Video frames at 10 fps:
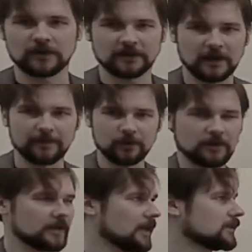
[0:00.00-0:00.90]
can
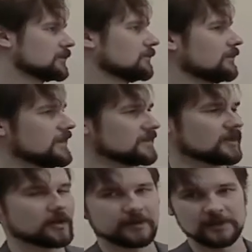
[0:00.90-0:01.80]
communicate these
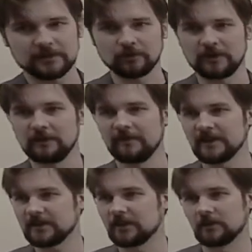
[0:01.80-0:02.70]
earnings to the
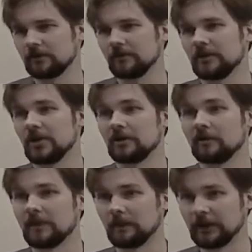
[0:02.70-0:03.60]
investor or to the
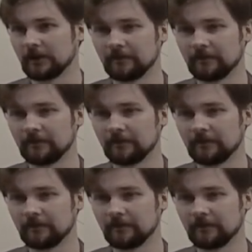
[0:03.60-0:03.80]
general public.